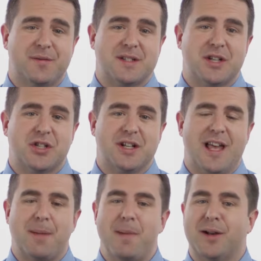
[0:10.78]

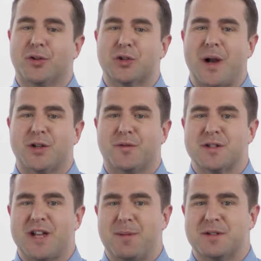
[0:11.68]
physician and medical director for
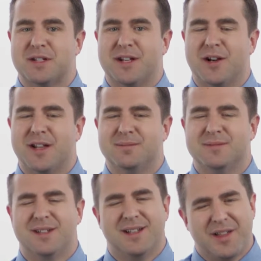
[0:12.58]
cybersecurity.
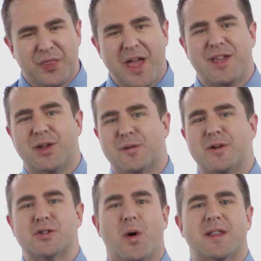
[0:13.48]
Thank you
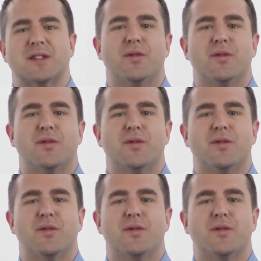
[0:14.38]
for joining this